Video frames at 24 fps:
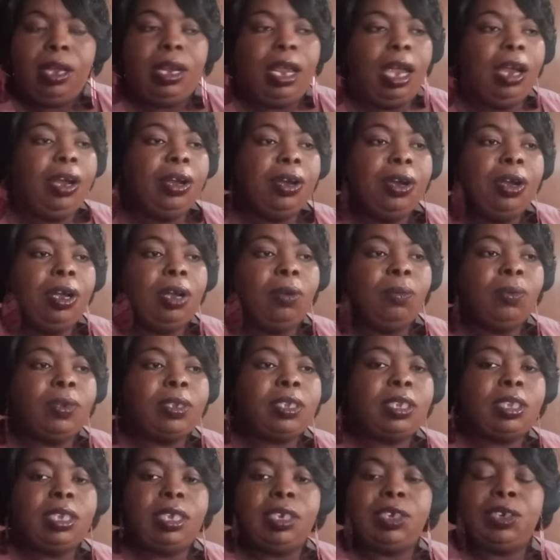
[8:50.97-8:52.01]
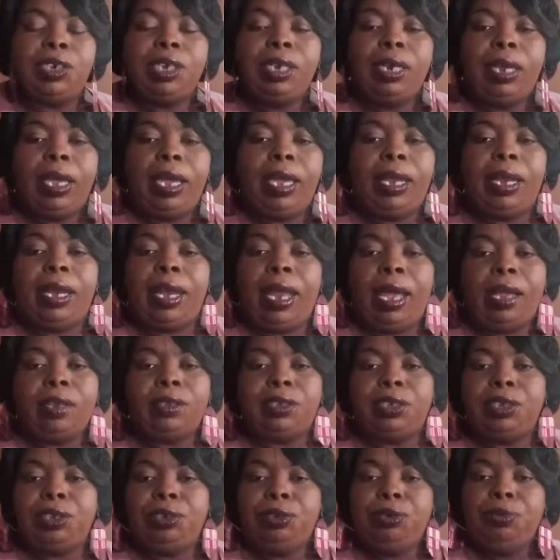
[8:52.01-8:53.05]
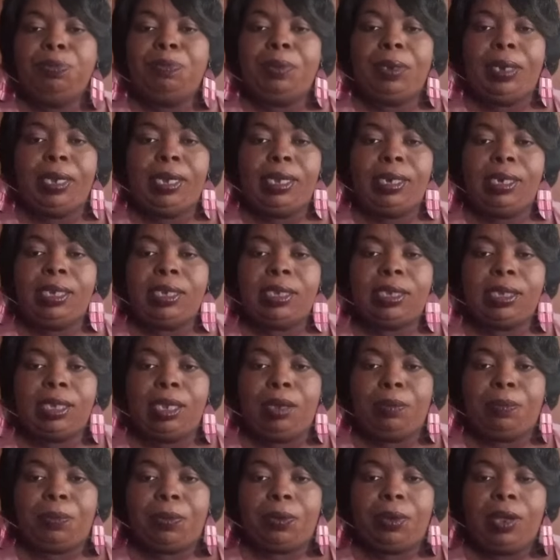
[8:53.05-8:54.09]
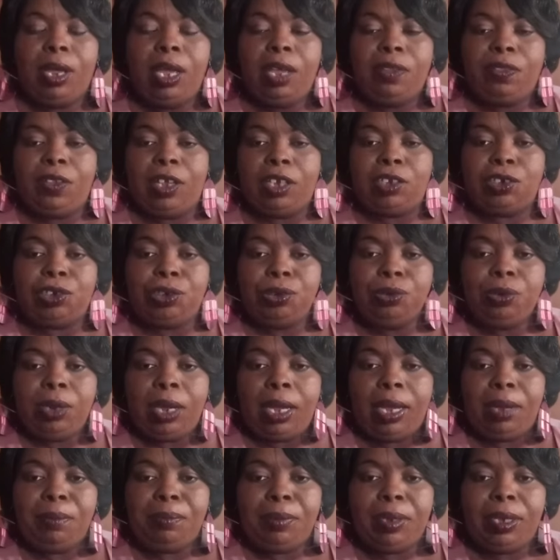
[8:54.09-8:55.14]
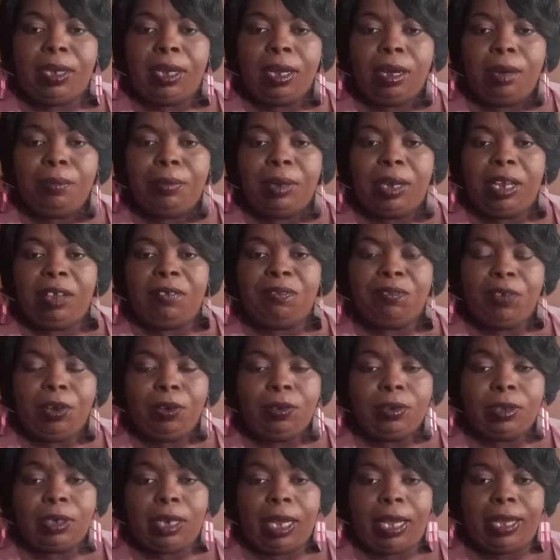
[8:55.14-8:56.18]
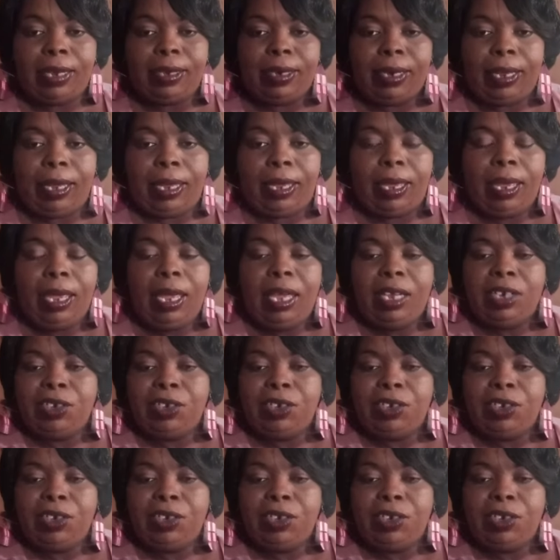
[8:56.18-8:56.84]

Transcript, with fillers: That girl was, she laid it out to you plain and simple that you can't be coming at folks like that.